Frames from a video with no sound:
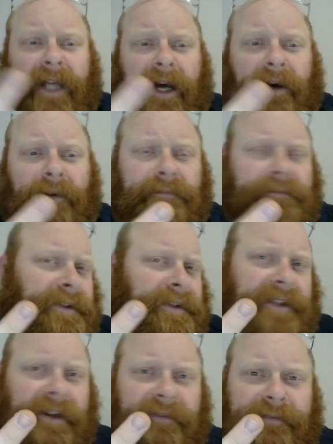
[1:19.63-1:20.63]
allow the
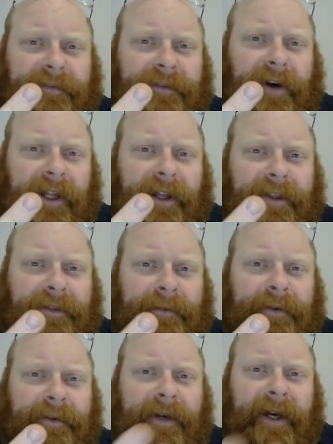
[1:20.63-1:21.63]
stuff to fall up
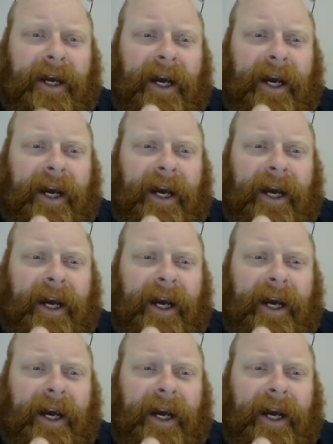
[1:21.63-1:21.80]
through.